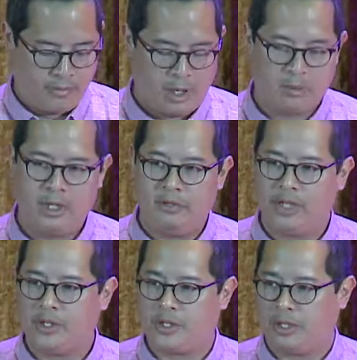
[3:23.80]
and we're living
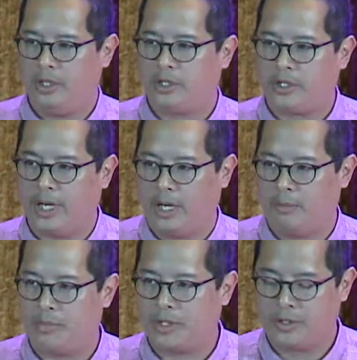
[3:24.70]
in serious
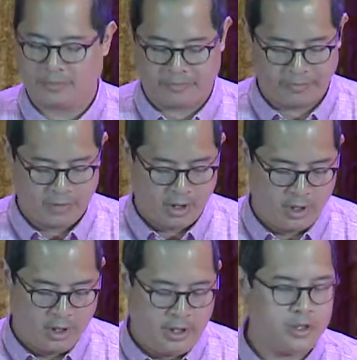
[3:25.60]
times.
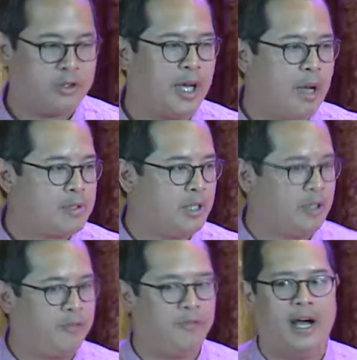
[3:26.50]
These are times that are
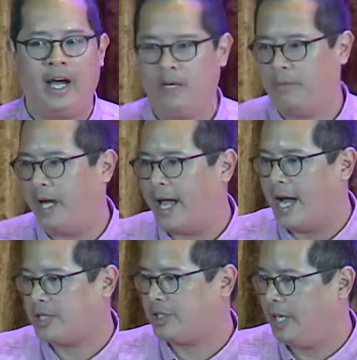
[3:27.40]
defined by
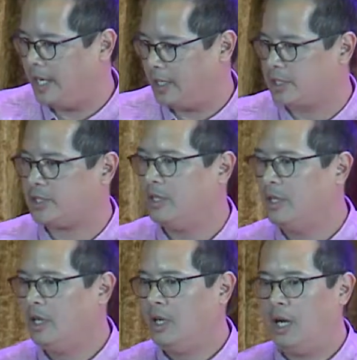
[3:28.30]
hashtags,
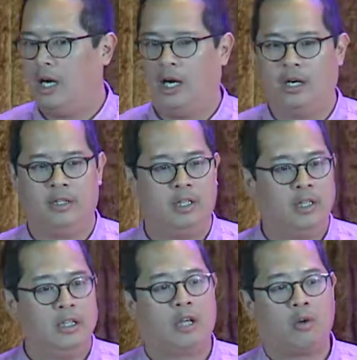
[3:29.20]

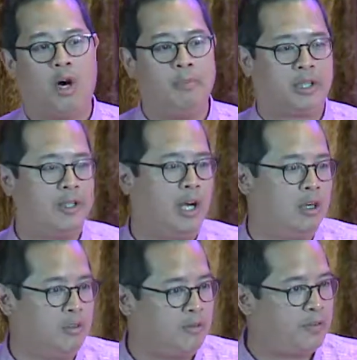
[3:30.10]
Laquan
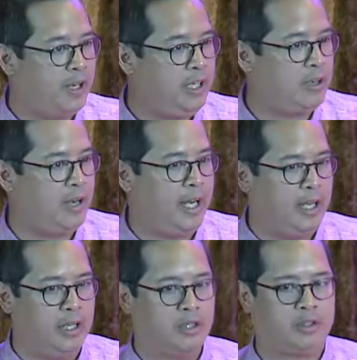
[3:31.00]
McDonald, Freddie Gray,
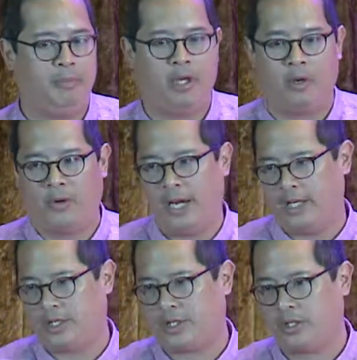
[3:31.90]
Tamira
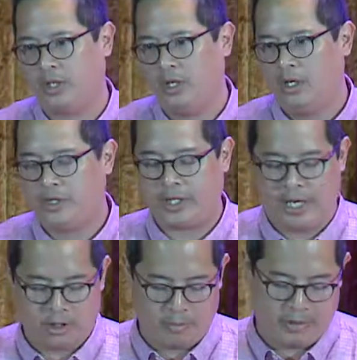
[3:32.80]
Rice,
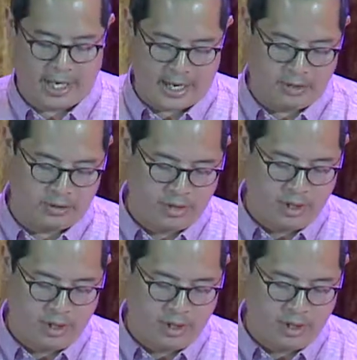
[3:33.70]
Sandra Bland.